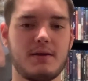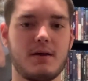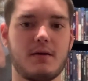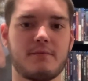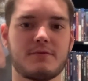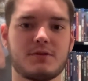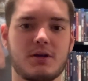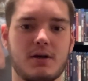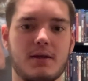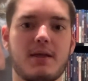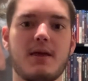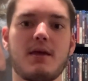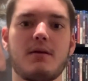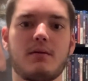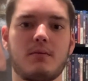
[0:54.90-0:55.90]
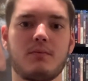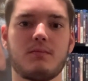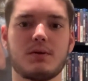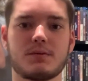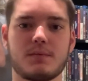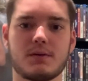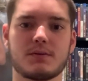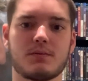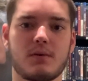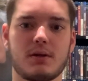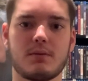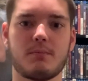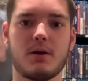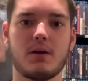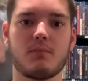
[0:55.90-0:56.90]
of Chucky, which was
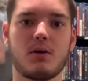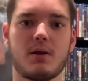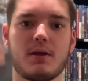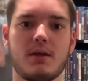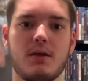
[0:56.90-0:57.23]
directed by Ronny